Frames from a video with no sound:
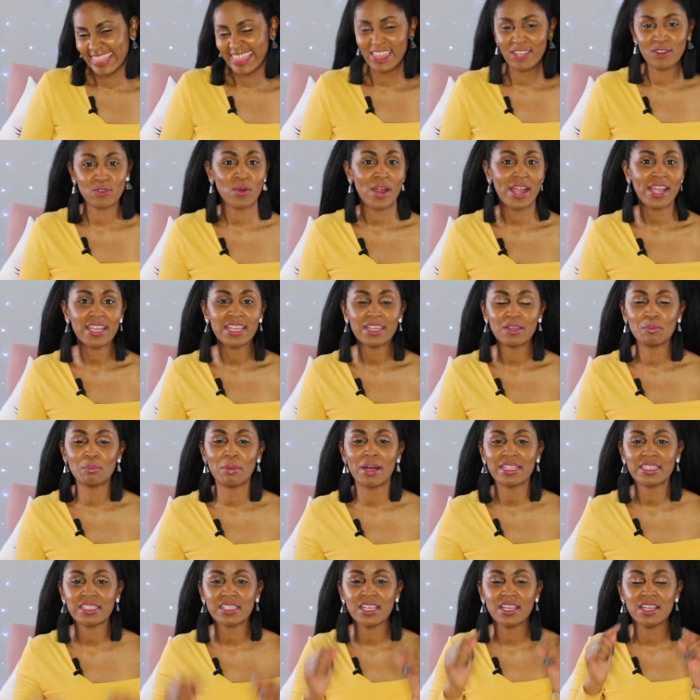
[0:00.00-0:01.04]
Right?
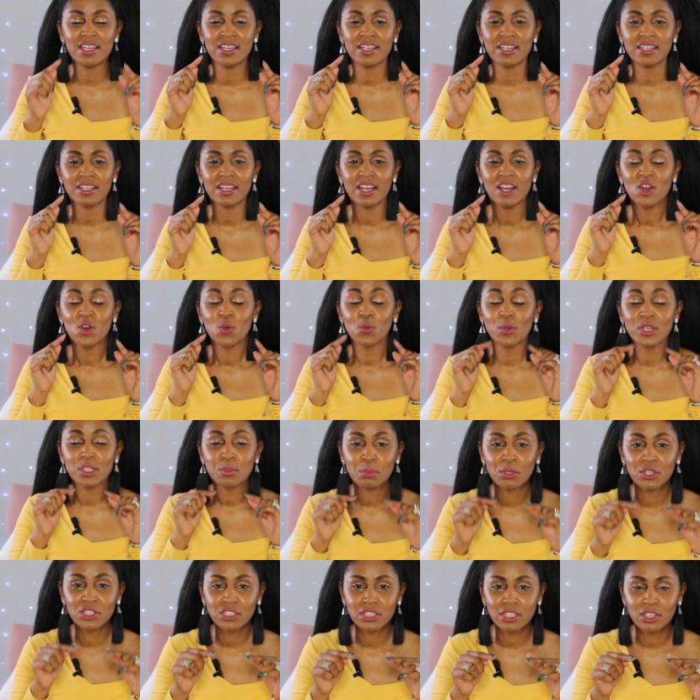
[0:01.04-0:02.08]
My tongue was
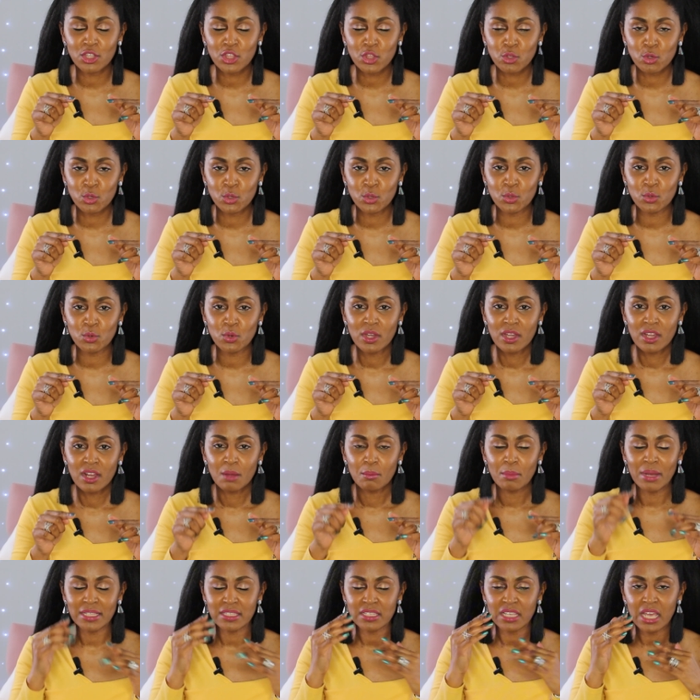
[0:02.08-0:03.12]
pushing through
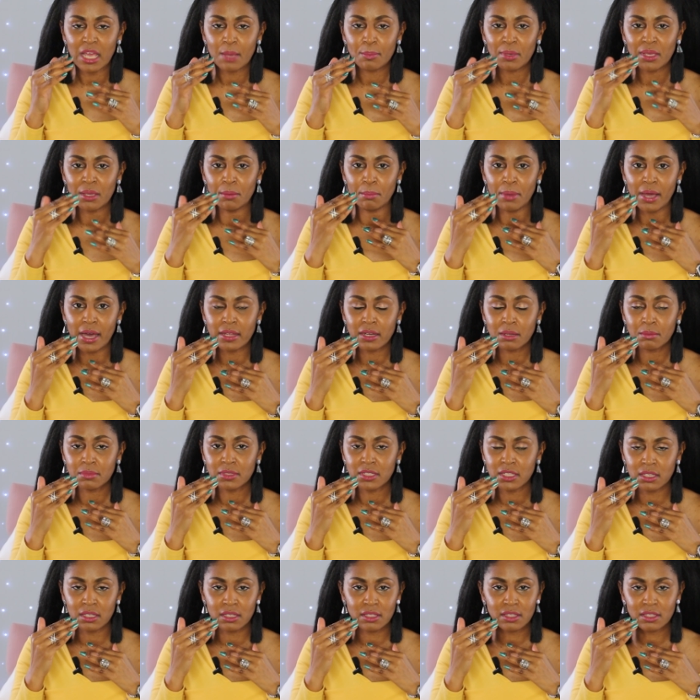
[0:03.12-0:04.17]
my top and bottom
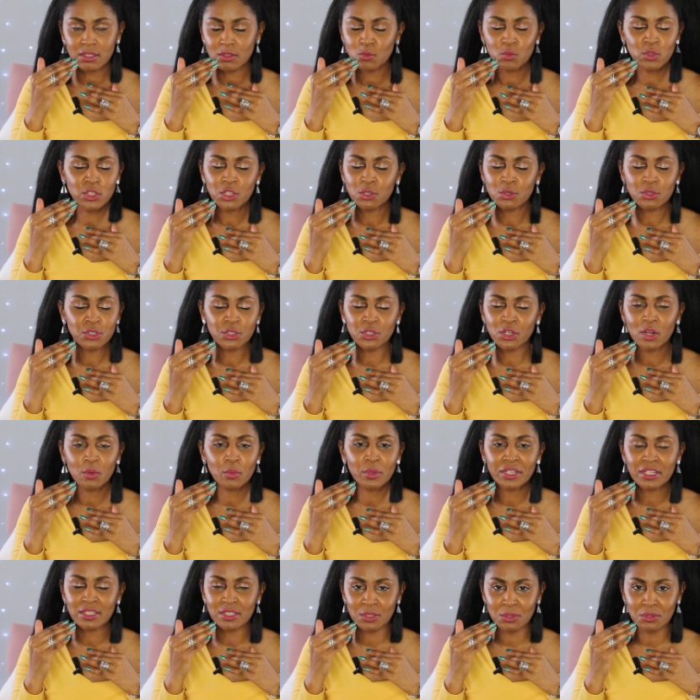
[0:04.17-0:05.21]
teeth. You don't
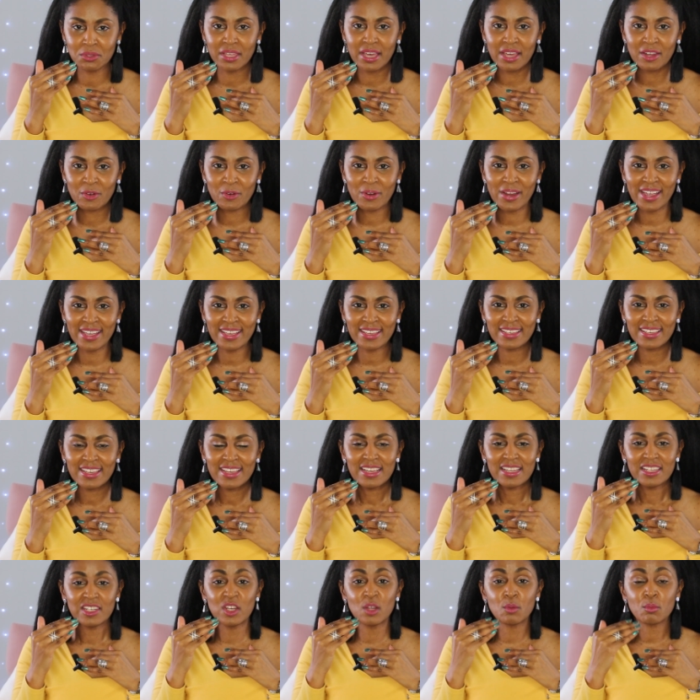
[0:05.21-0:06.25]
want to do that, all right?
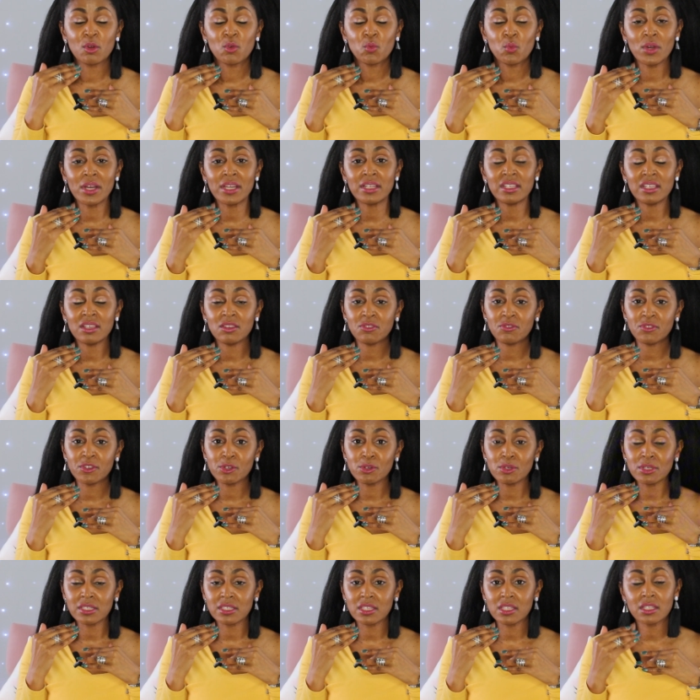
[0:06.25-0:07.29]
Number 1, it
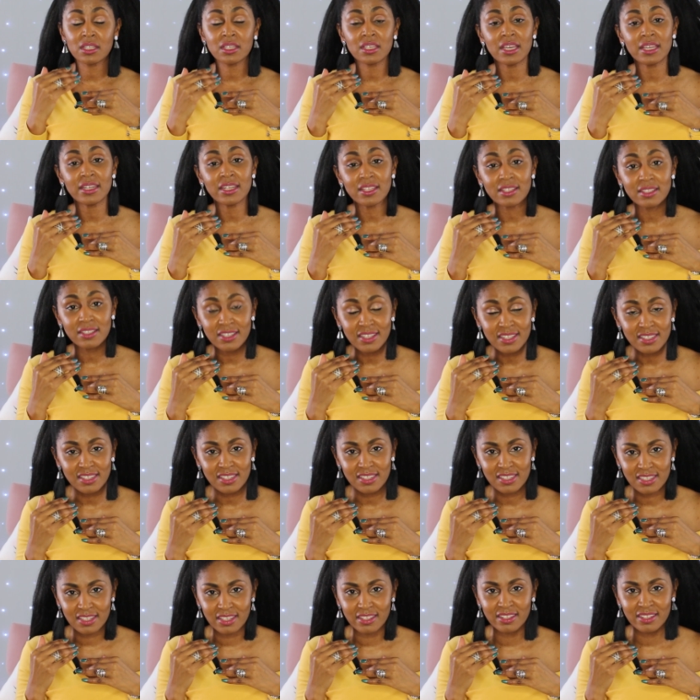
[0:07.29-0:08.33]
feels silly and it looks
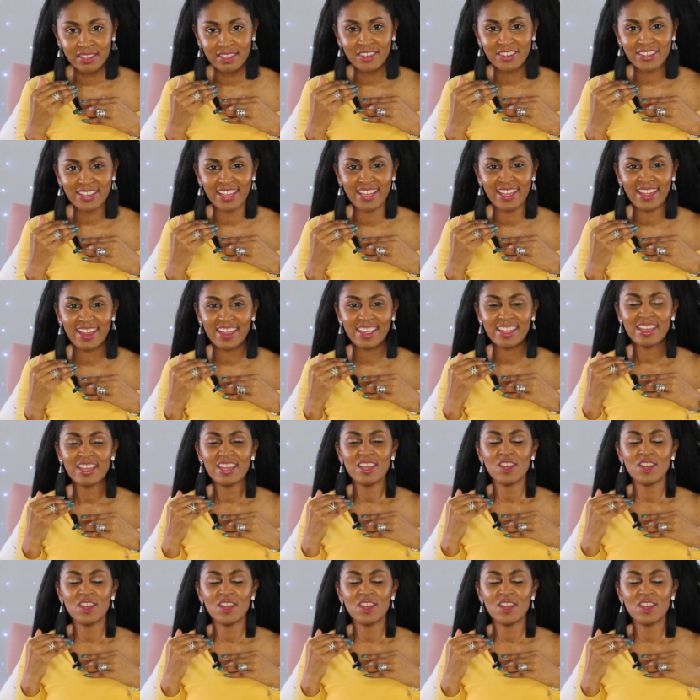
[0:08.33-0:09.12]
silly, okay?